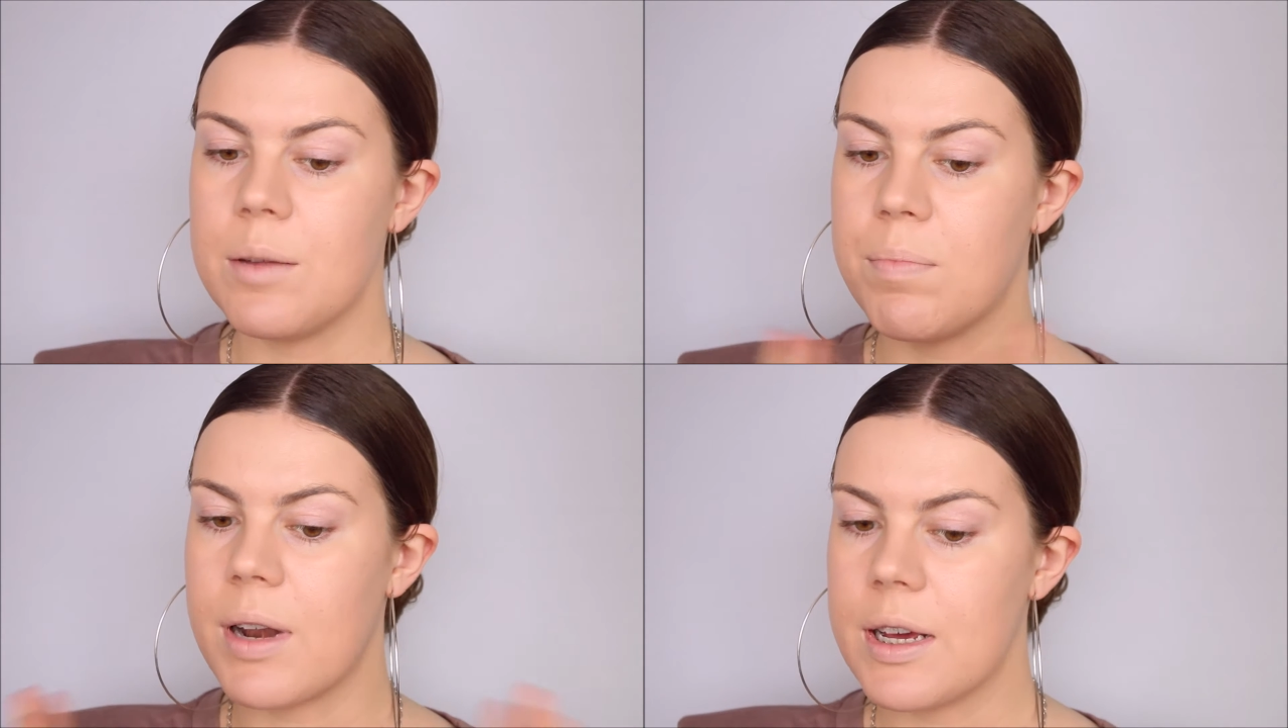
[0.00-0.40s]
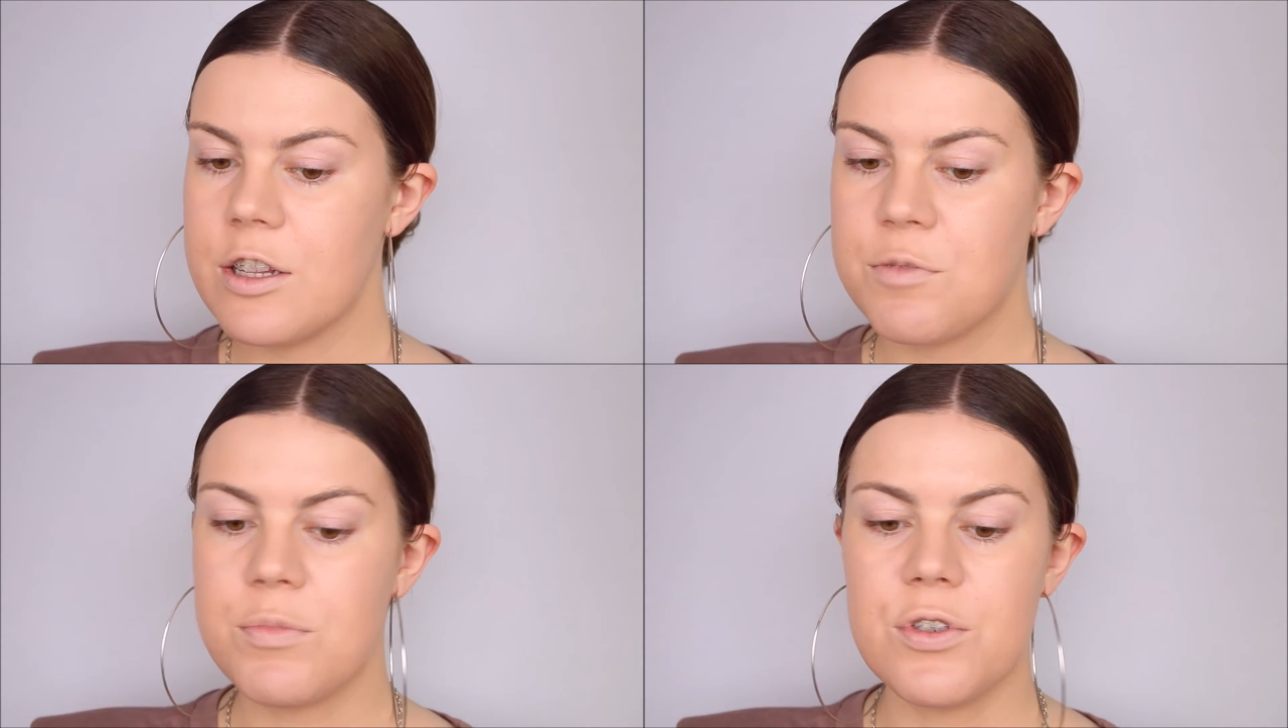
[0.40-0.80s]
It
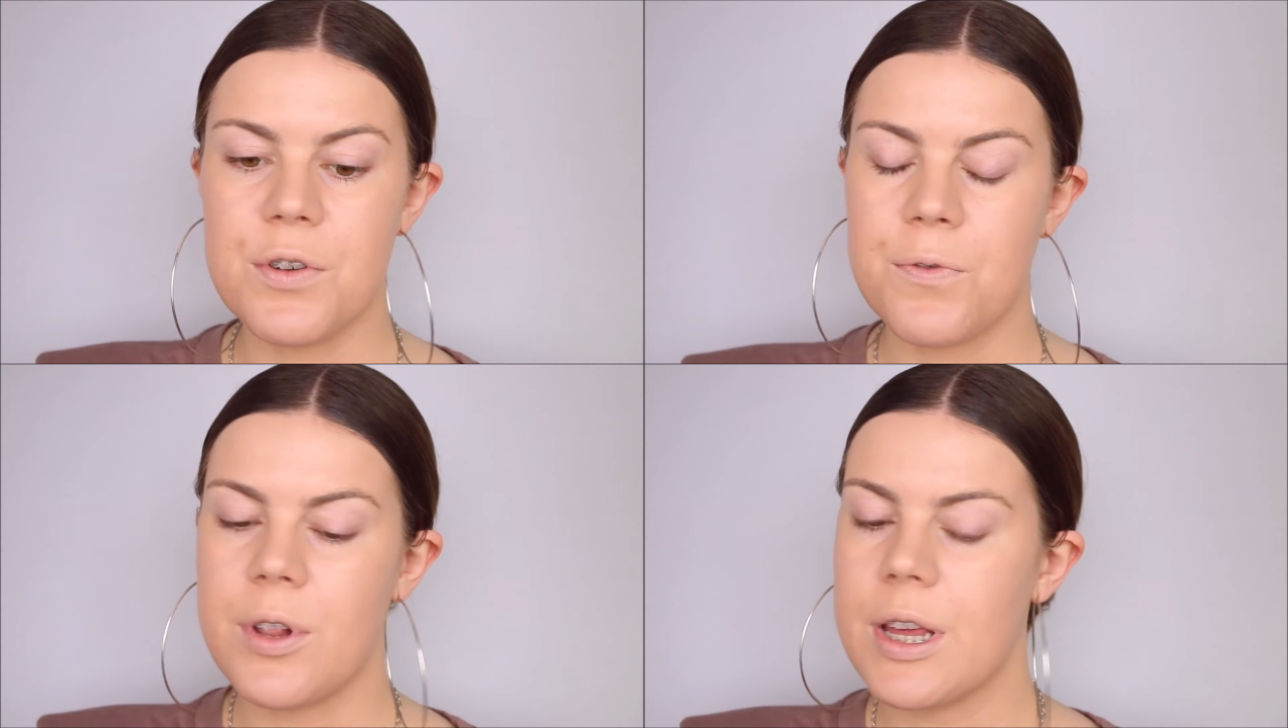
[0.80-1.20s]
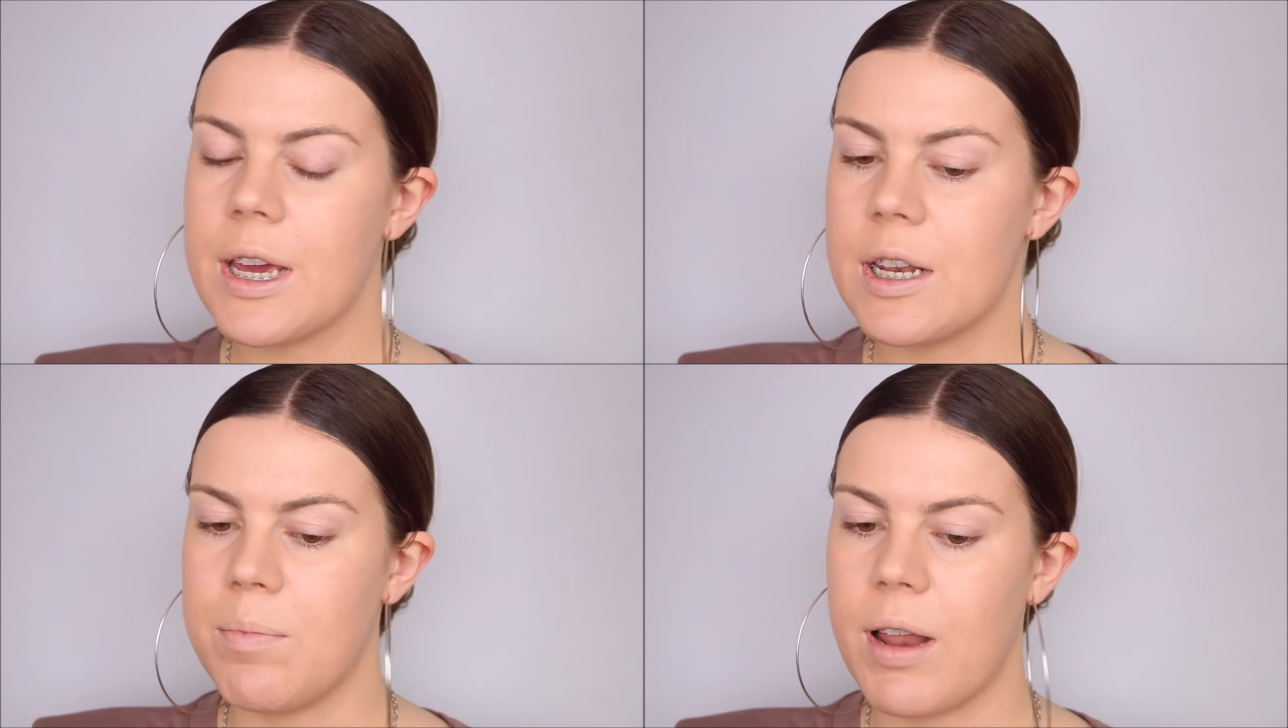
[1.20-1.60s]
blends
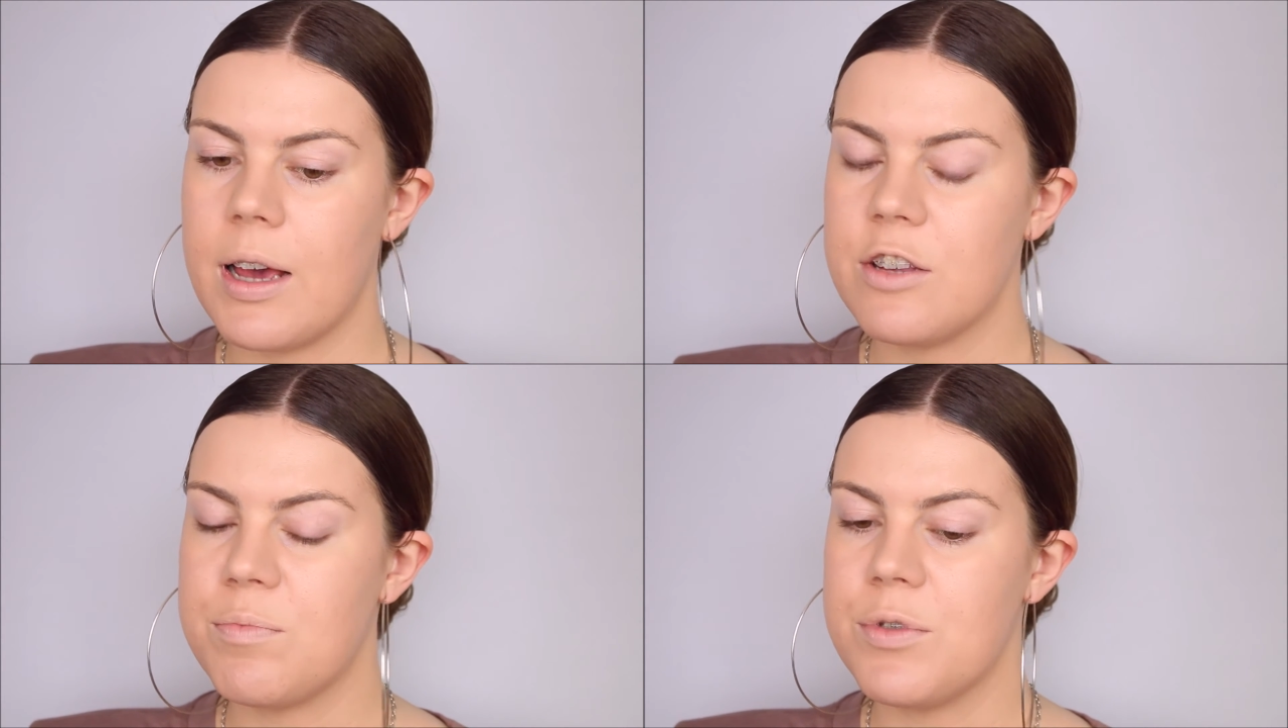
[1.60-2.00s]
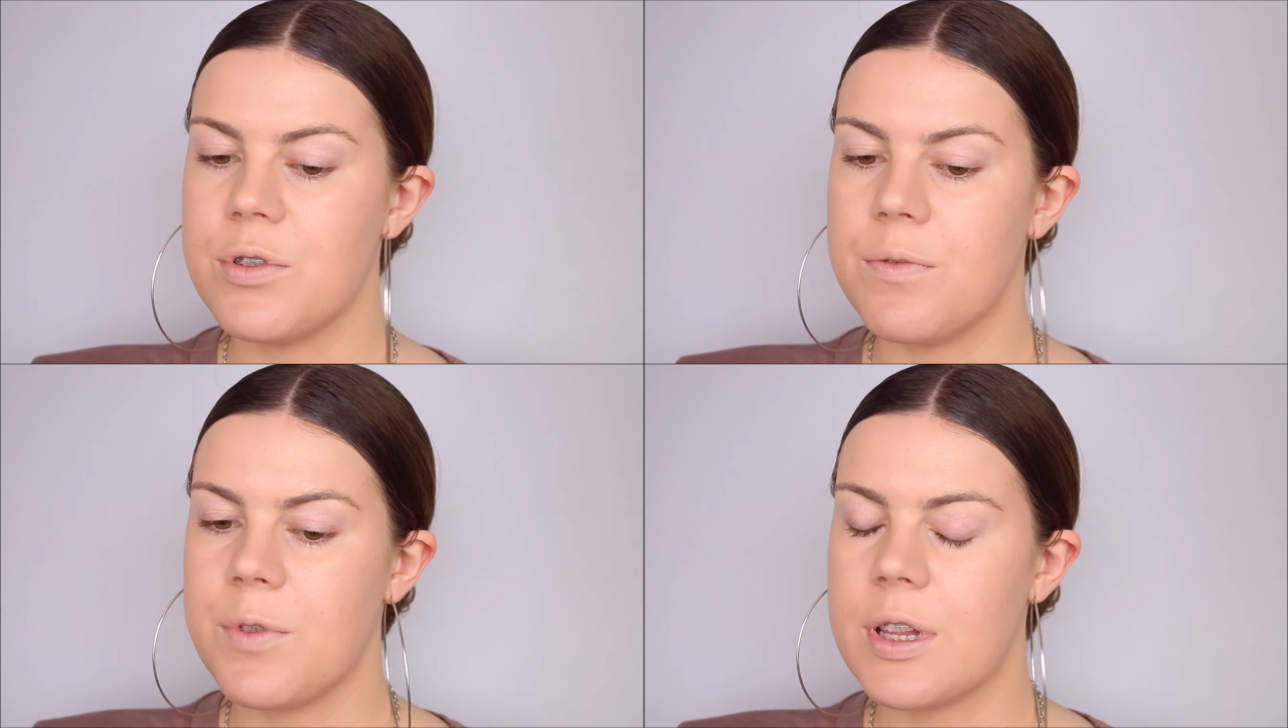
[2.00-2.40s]
beautifully, it applies
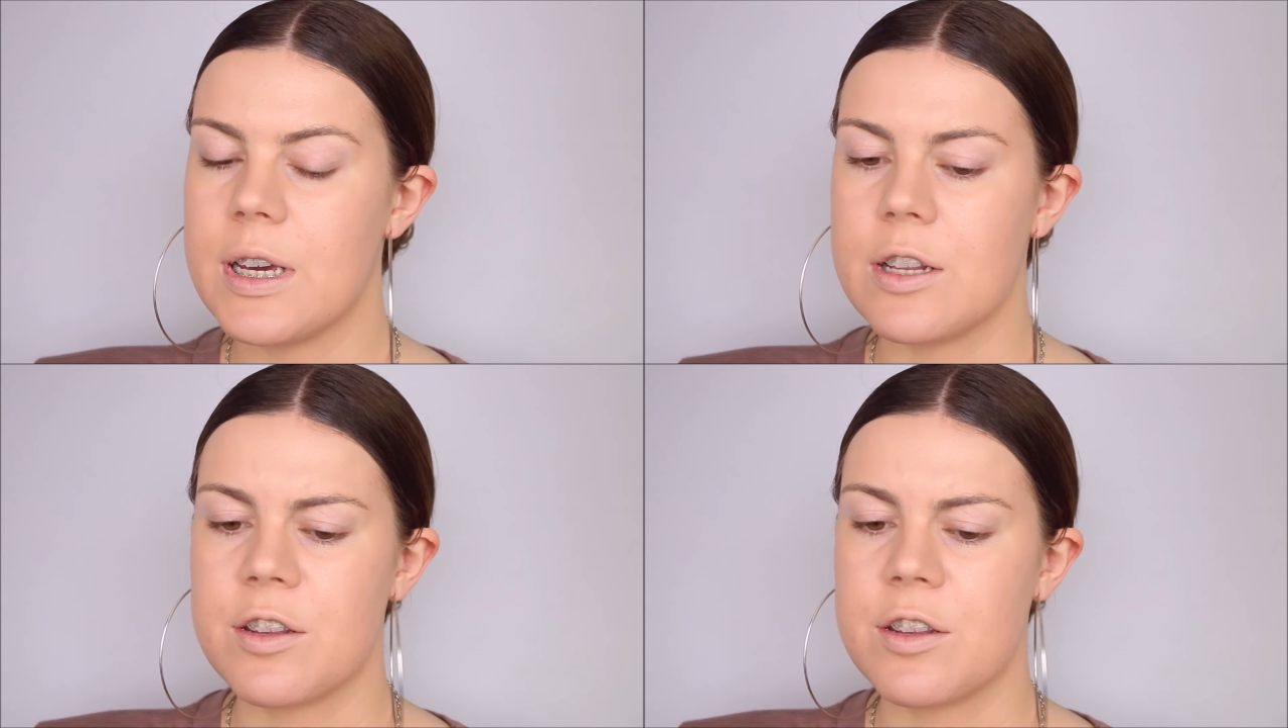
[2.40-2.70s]
beautifully,